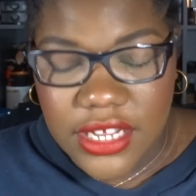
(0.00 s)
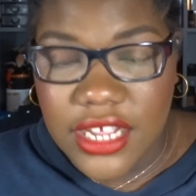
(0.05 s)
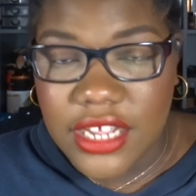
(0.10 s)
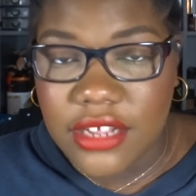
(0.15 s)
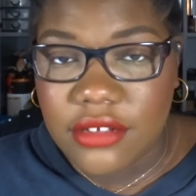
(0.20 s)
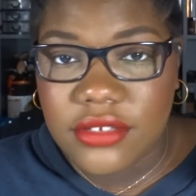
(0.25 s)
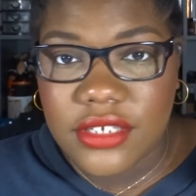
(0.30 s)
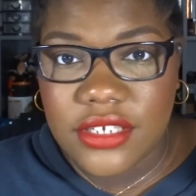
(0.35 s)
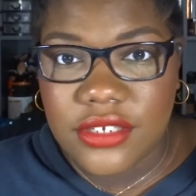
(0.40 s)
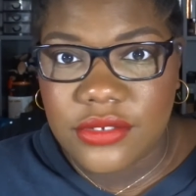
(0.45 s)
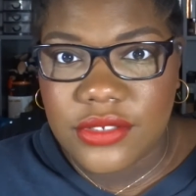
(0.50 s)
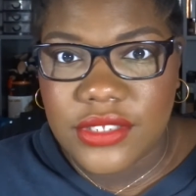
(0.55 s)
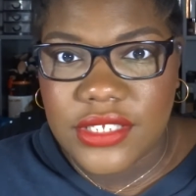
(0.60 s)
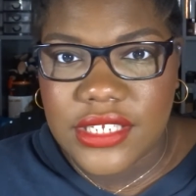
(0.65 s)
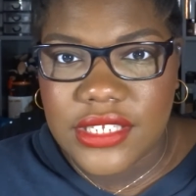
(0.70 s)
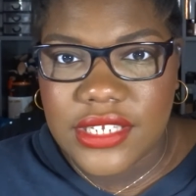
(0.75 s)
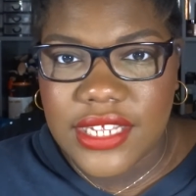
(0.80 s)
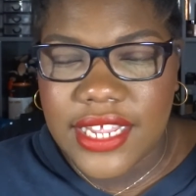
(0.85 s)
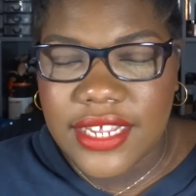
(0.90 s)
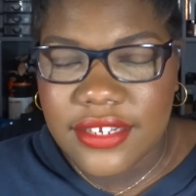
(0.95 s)
I only used
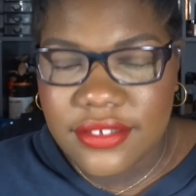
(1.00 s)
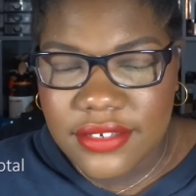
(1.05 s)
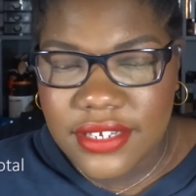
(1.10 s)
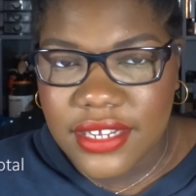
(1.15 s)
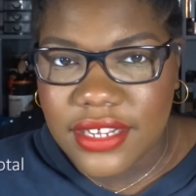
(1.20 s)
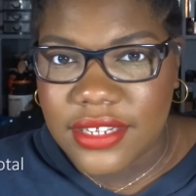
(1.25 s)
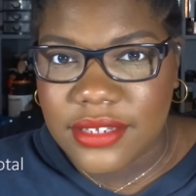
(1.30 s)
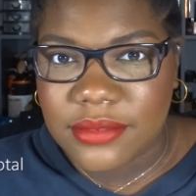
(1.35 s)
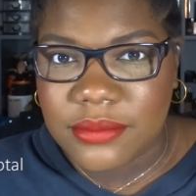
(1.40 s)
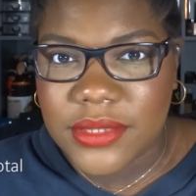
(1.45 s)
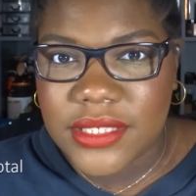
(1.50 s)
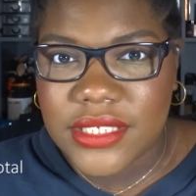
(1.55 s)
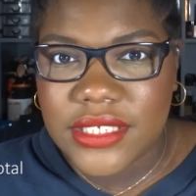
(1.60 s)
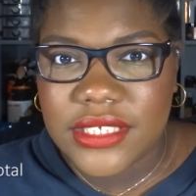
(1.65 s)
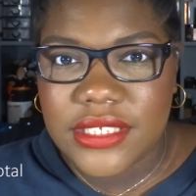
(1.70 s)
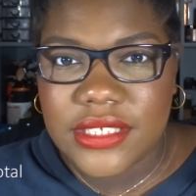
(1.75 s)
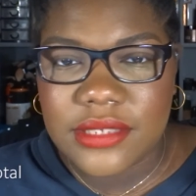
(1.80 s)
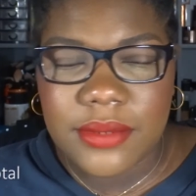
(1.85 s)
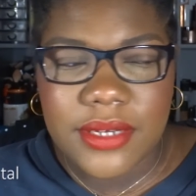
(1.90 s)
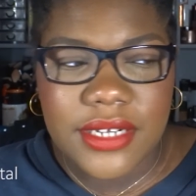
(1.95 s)
it 8 times
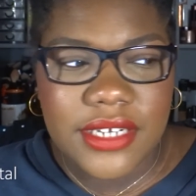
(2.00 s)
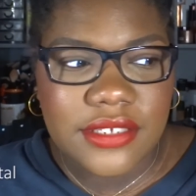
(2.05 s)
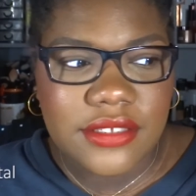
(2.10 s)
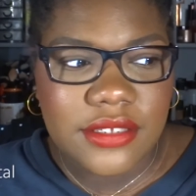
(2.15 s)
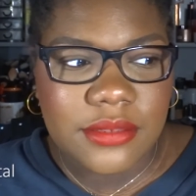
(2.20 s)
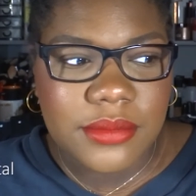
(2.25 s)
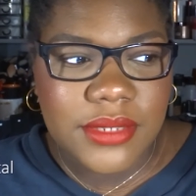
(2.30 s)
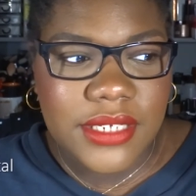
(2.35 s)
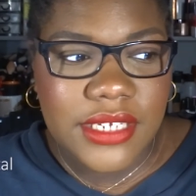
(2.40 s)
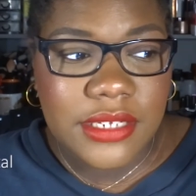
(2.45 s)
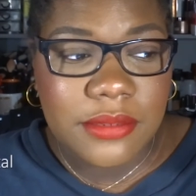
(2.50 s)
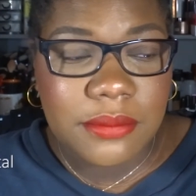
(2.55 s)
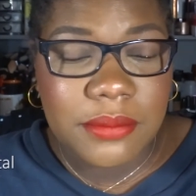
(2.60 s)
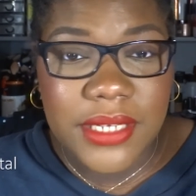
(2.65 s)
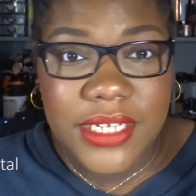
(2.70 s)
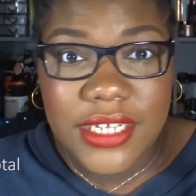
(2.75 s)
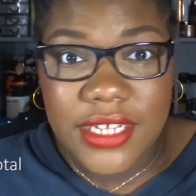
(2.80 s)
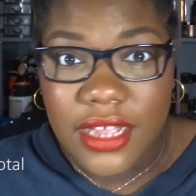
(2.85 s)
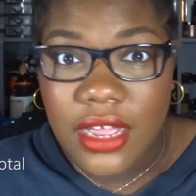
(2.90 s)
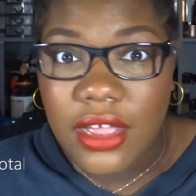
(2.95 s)
since my last update
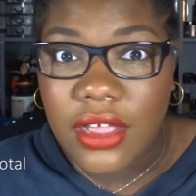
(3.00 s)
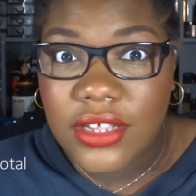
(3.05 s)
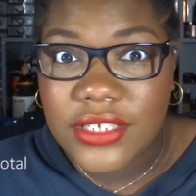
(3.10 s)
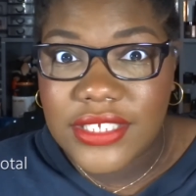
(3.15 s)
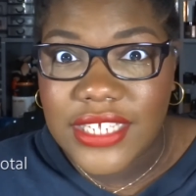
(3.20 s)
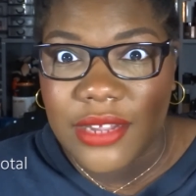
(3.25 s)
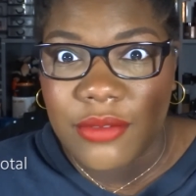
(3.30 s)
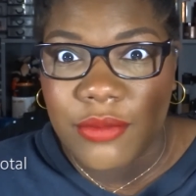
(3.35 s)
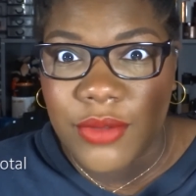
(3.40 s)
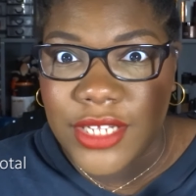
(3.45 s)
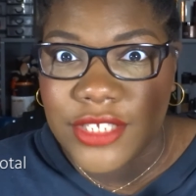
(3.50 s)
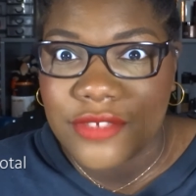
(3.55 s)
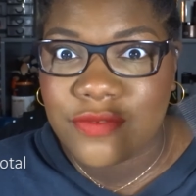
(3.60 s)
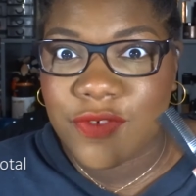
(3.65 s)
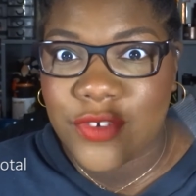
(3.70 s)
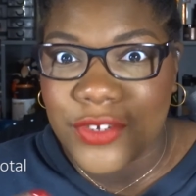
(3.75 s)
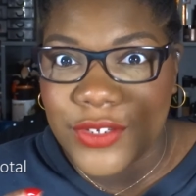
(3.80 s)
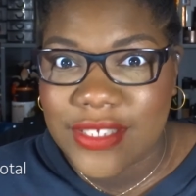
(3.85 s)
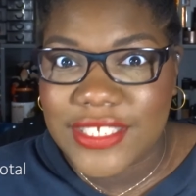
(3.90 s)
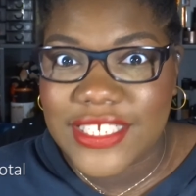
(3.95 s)
because I was
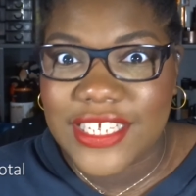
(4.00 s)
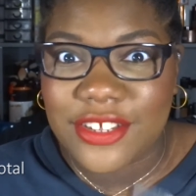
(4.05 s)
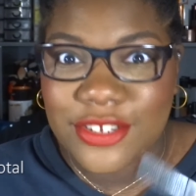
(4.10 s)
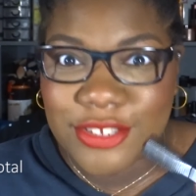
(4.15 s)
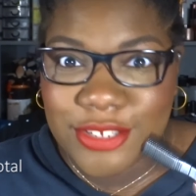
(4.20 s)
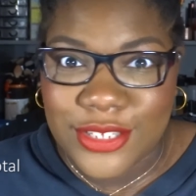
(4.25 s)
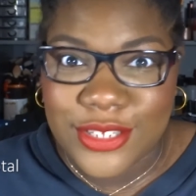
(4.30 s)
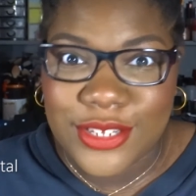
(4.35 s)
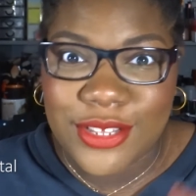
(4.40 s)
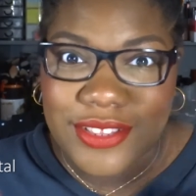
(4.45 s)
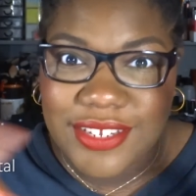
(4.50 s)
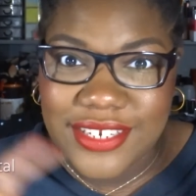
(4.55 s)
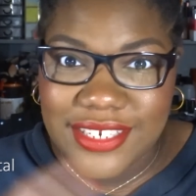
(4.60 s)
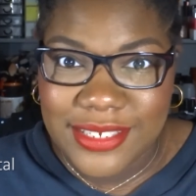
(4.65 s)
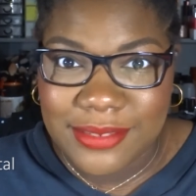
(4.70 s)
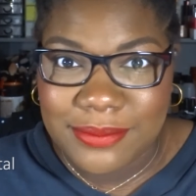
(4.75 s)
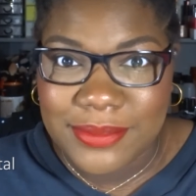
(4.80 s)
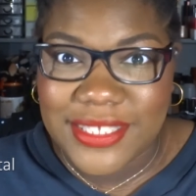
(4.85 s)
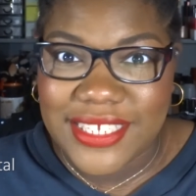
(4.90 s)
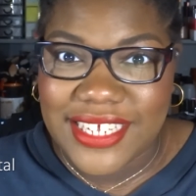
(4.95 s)
focusing on another
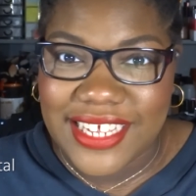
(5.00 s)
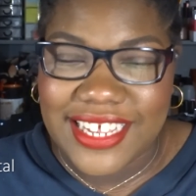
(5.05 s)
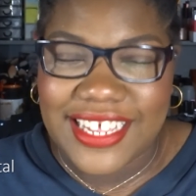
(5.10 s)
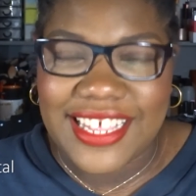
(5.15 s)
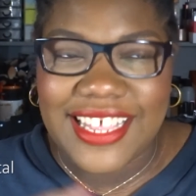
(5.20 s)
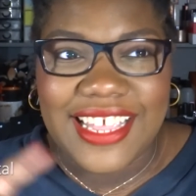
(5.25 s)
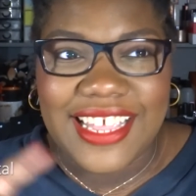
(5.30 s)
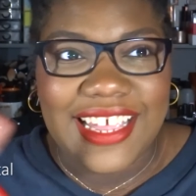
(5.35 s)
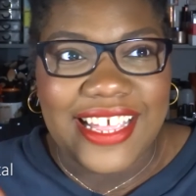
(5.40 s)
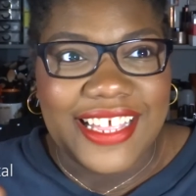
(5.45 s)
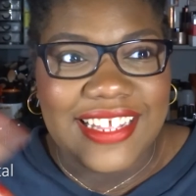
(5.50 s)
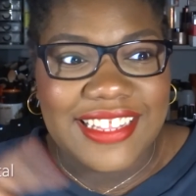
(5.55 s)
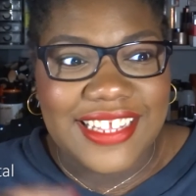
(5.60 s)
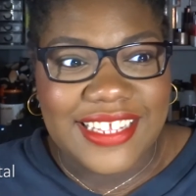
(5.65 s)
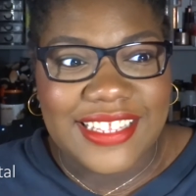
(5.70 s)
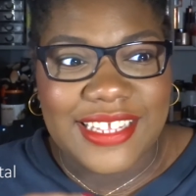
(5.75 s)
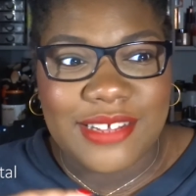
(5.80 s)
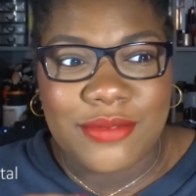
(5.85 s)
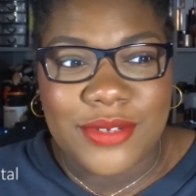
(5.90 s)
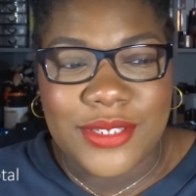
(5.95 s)
lipstick
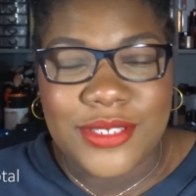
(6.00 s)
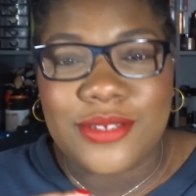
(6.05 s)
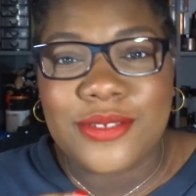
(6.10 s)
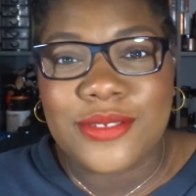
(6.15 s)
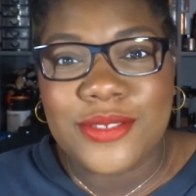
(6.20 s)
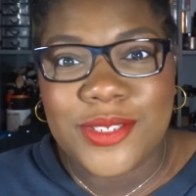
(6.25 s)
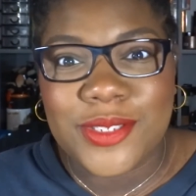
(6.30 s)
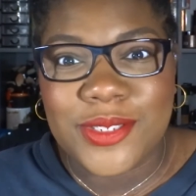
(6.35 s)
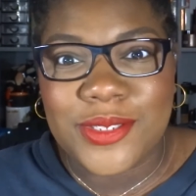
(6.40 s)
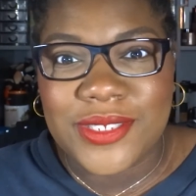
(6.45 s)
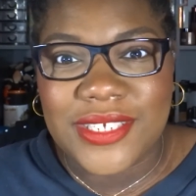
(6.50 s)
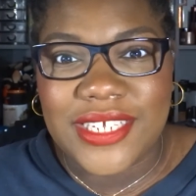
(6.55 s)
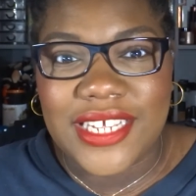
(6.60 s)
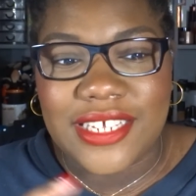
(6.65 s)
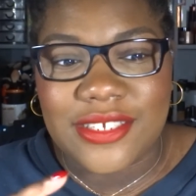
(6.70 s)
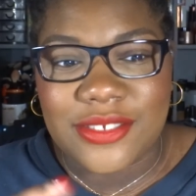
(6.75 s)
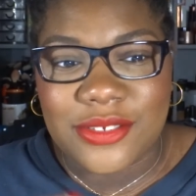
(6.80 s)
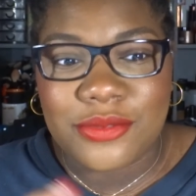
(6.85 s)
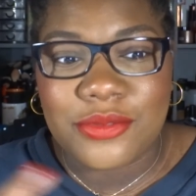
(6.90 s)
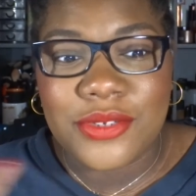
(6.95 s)
that I was also using
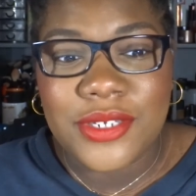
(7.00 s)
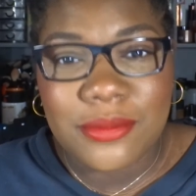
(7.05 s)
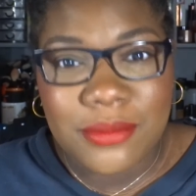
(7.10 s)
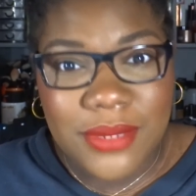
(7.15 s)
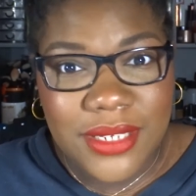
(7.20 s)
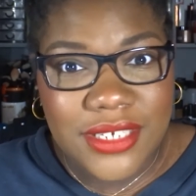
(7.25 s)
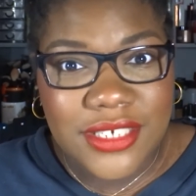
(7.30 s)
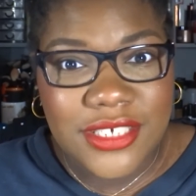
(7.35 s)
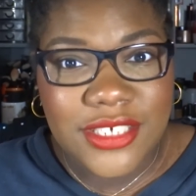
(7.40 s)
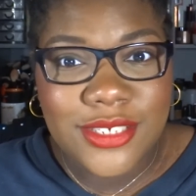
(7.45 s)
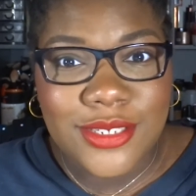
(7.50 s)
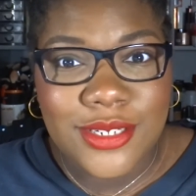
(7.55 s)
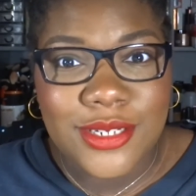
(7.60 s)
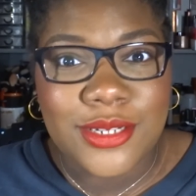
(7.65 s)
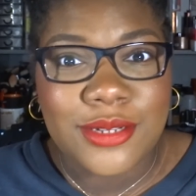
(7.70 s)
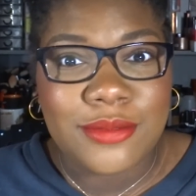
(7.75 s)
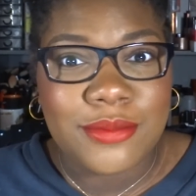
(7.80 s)
as a cream blush.